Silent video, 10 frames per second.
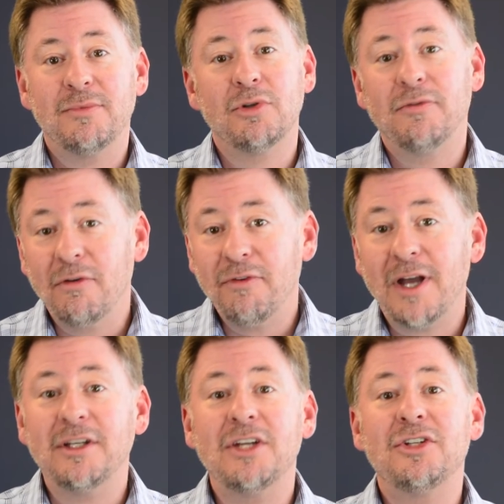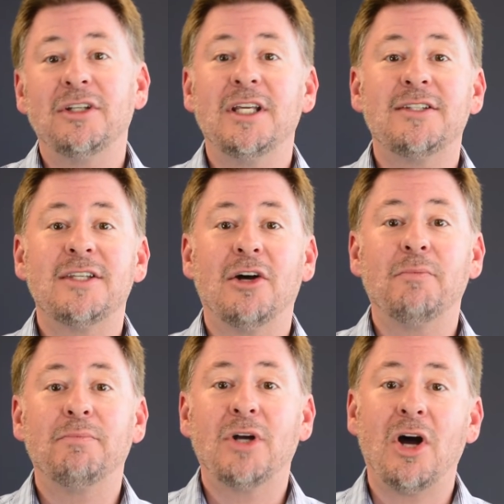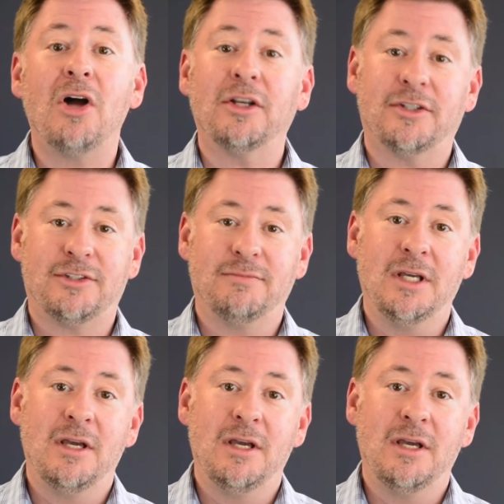So if your foundation needs help, call us.